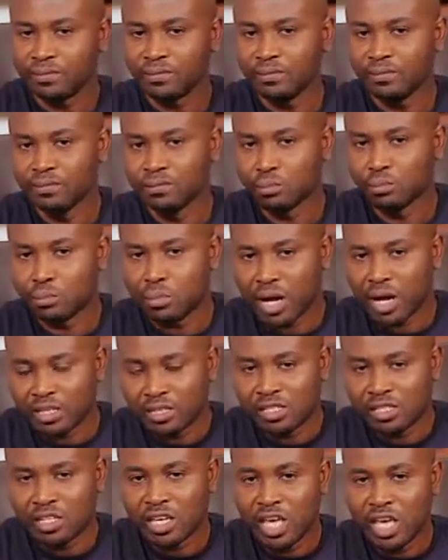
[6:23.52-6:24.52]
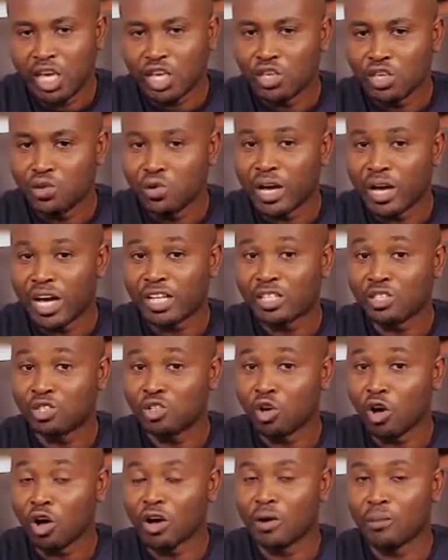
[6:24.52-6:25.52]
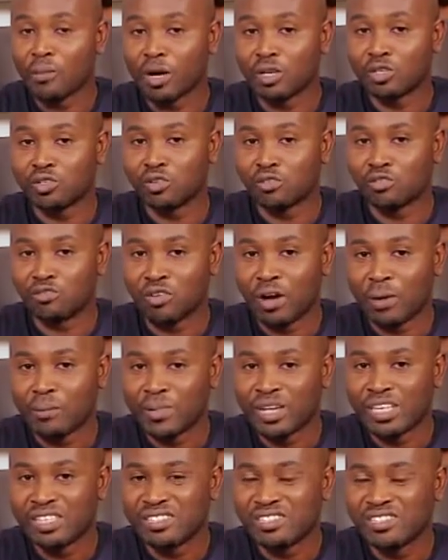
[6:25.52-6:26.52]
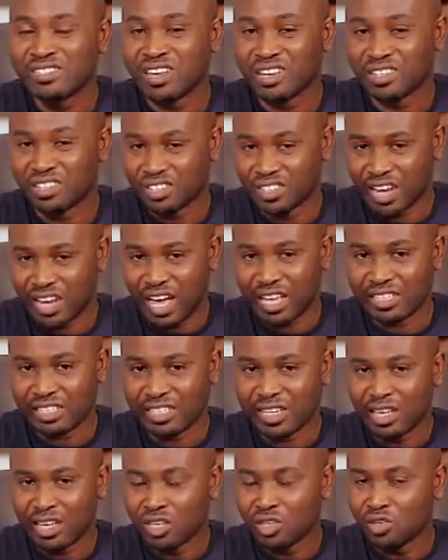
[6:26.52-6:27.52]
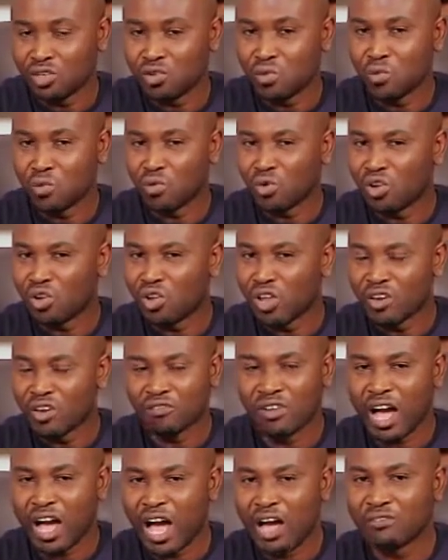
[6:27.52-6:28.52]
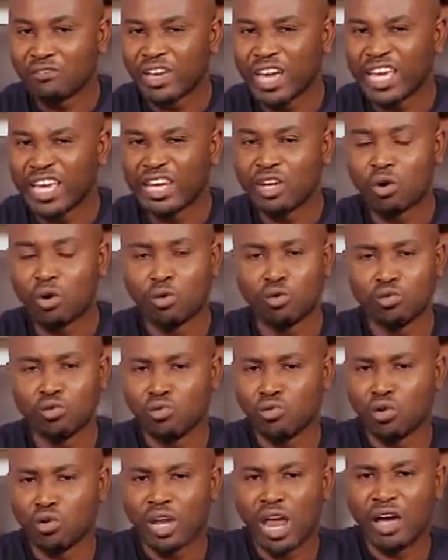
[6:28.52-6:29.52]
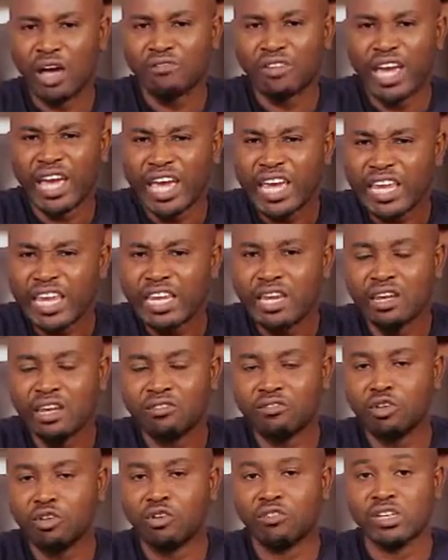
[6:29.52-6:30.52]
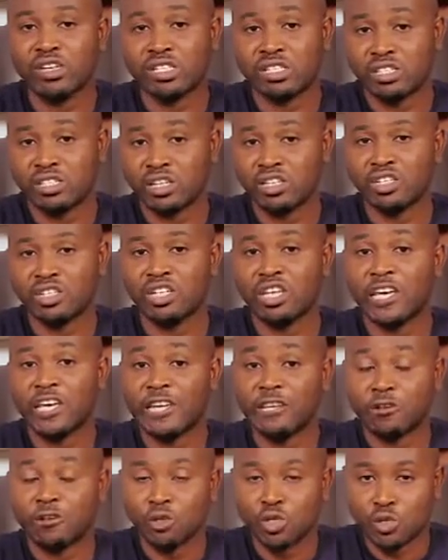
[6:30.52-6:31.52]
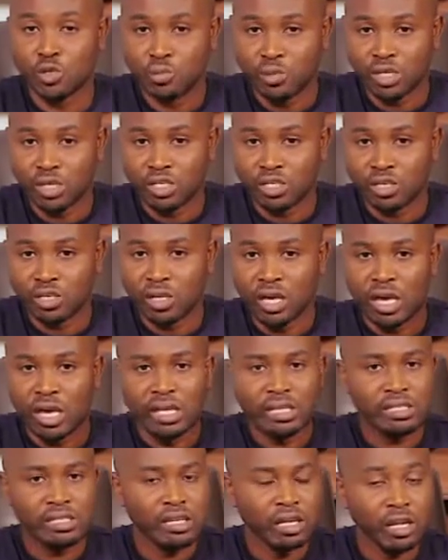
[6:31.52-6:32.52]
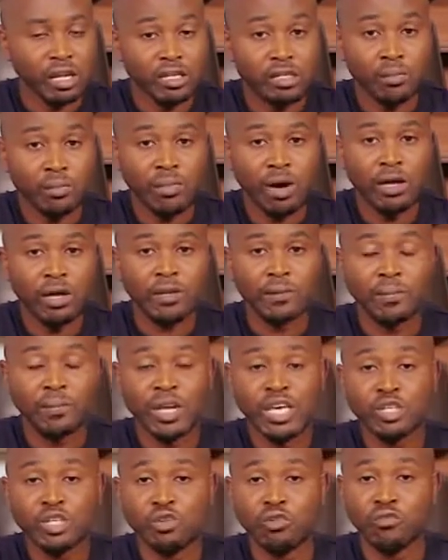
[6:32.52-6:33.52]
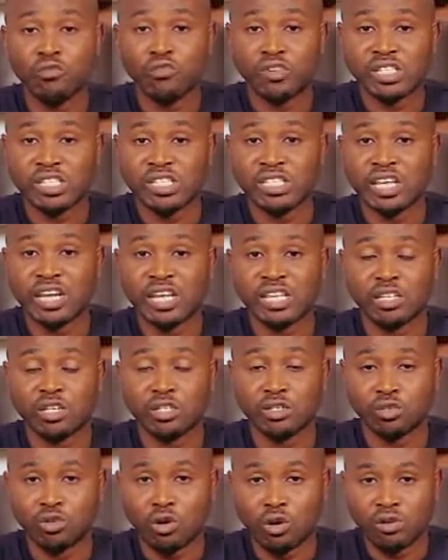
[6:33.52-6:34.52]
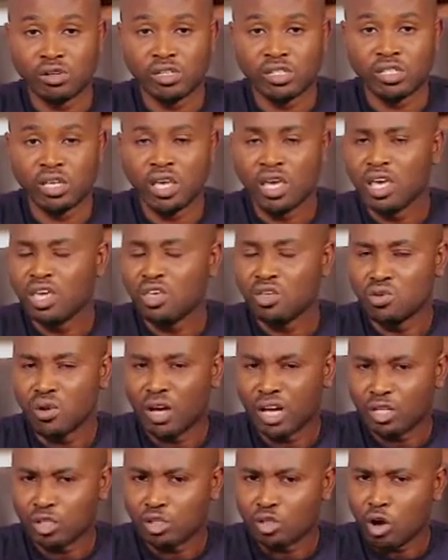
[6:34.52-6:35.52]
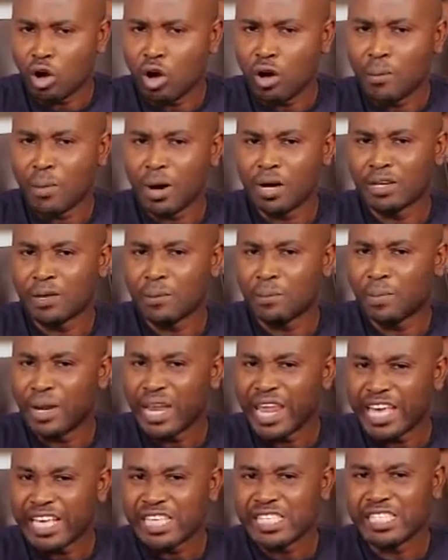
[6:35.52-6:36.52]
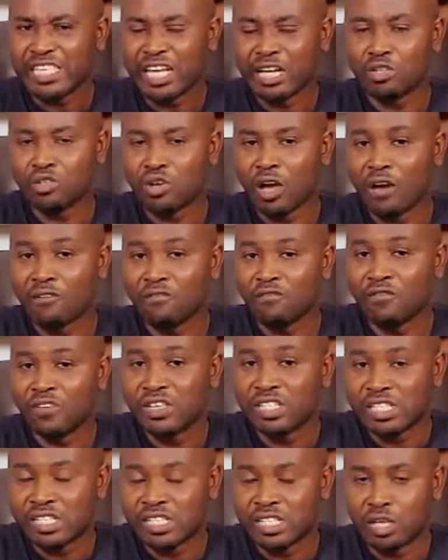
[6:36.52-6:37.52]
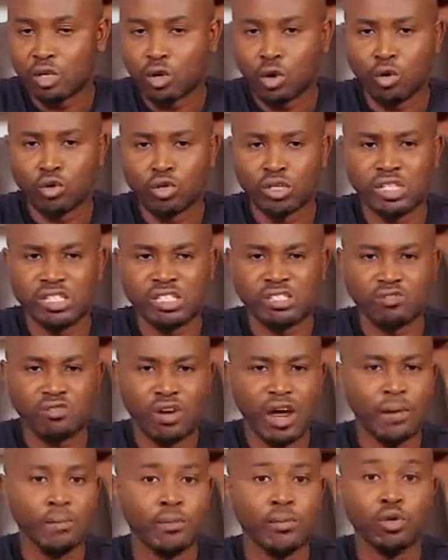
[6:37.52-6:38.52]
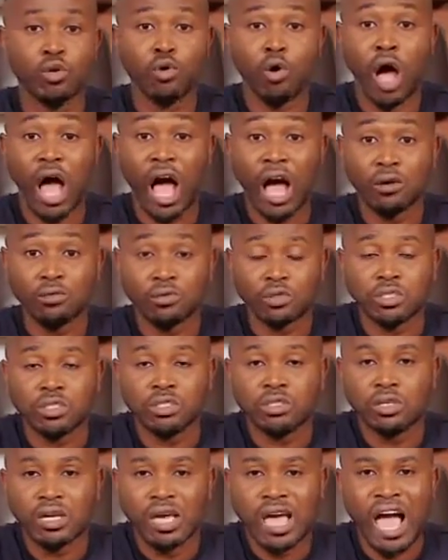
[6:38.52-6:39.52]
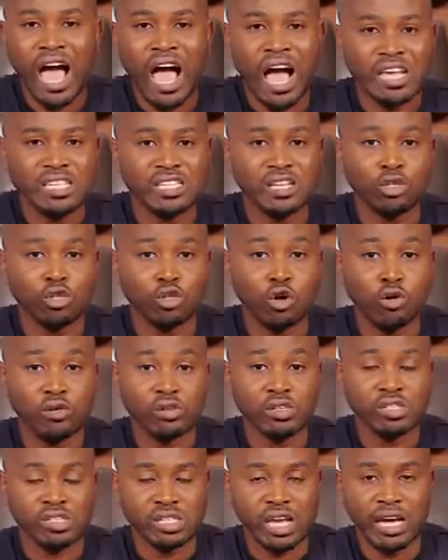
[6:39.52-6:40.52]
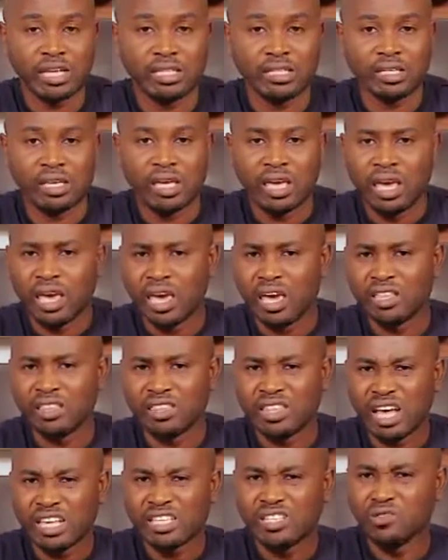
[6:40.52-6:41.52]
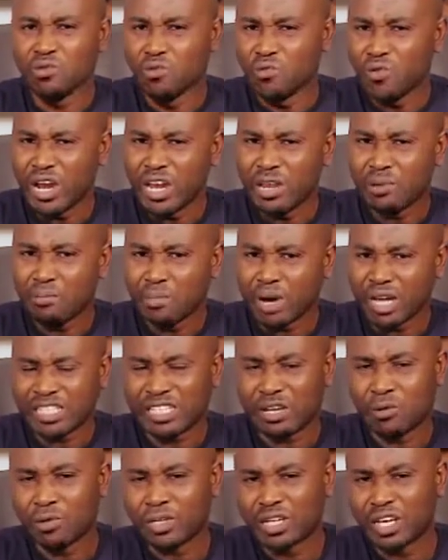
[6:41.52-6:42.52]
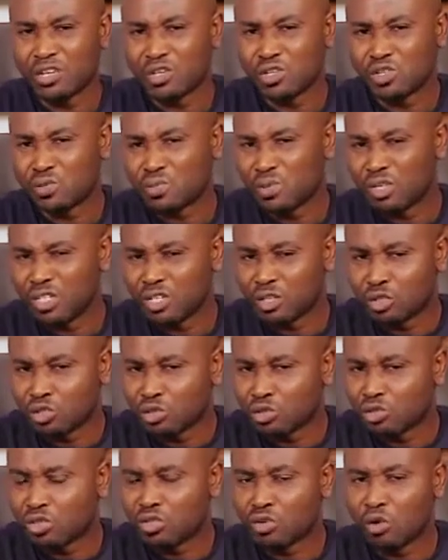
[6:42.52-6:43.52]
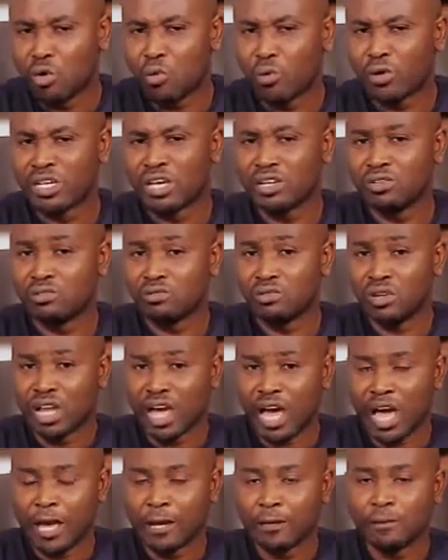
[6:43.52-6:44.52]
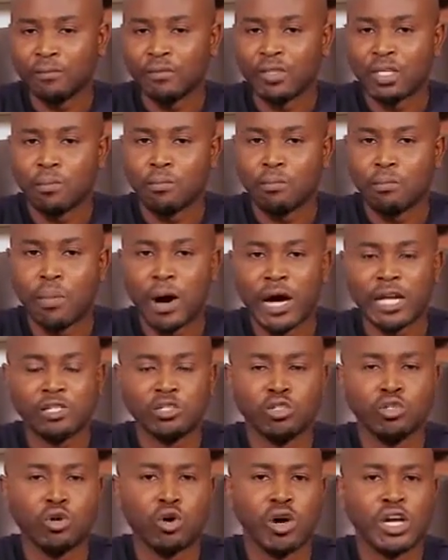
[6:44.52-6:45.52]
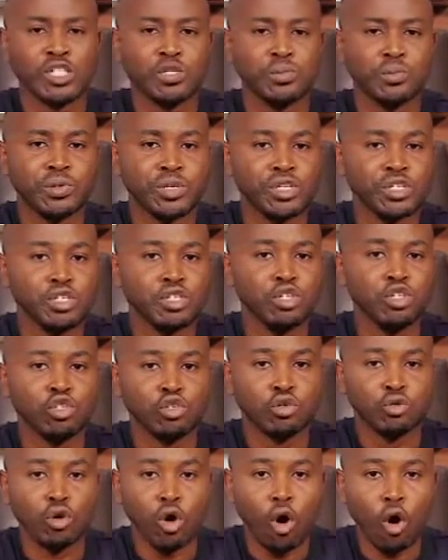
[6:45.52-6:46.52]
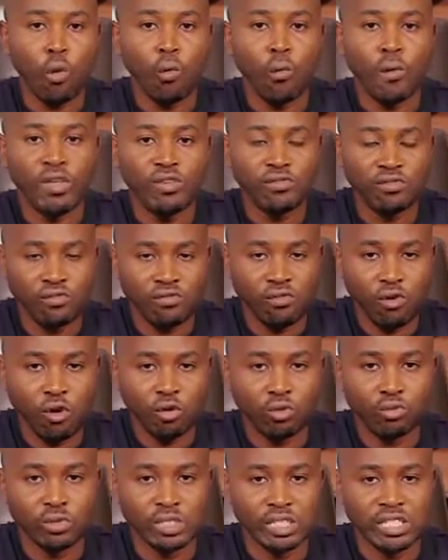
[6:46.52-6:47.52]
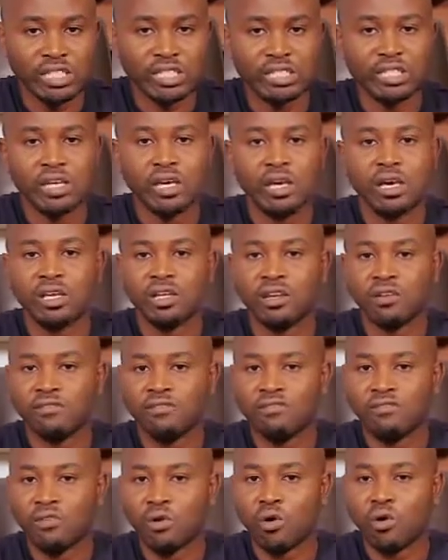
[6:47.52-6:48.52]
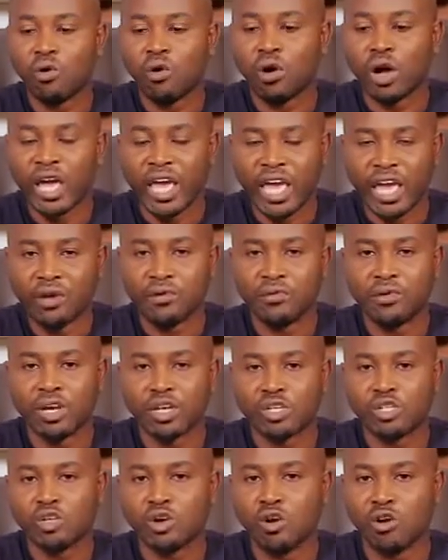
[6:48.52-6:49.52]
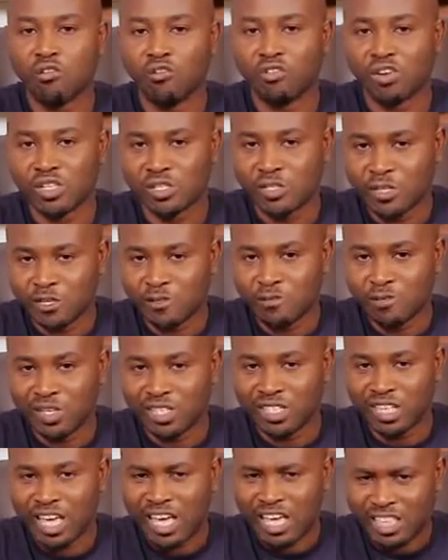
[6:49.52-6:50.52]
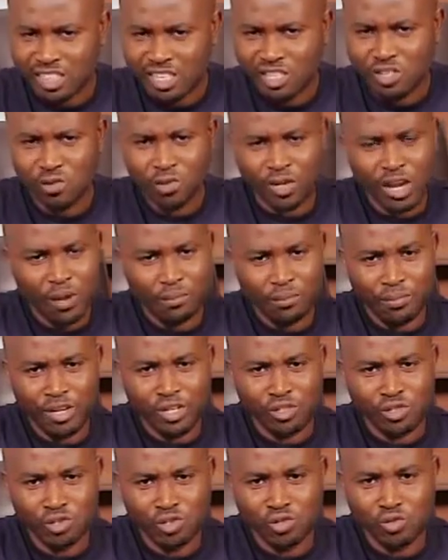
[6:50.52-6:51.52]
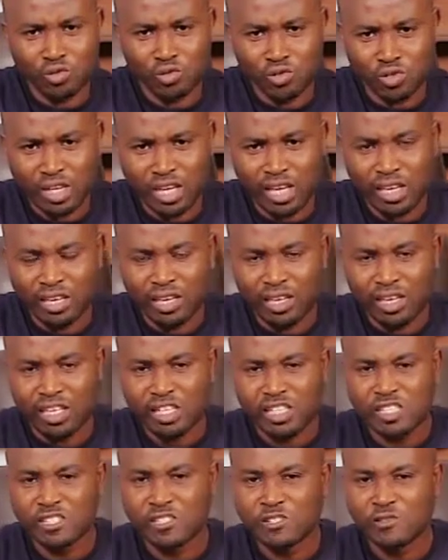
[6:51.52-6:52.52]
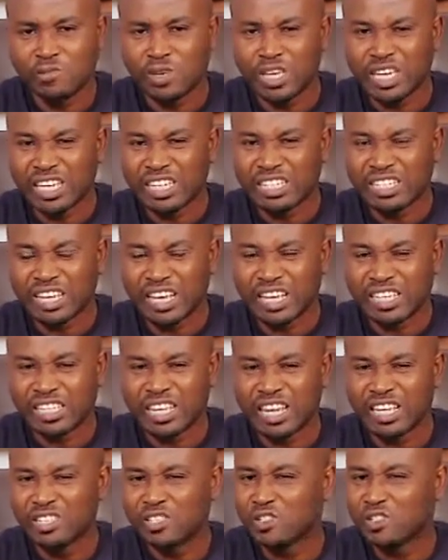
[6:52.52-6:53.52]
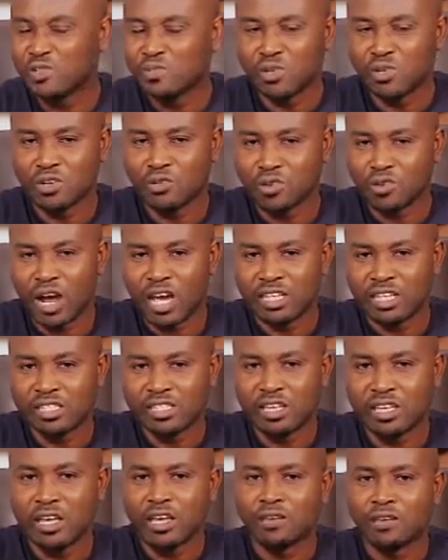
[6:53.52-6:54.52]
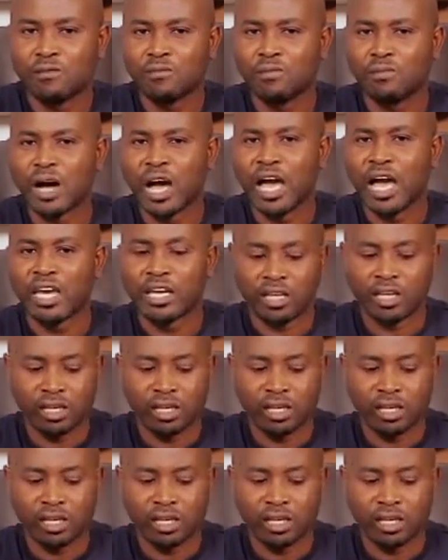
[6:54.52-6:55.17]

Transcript: but you can talk about your family such that you will never have any, or you will not have any level of hesitation in your speech. Tell us about the place you visited as a tourist. You can talk about the place that you have visited, or describe your house as a tourist site. It doesn't really matter whether you speak the truth or whether you lie, but your expression should always fall within the 4 areas of assessment. This is what I bring to you today. Speaking test. Let's speak right by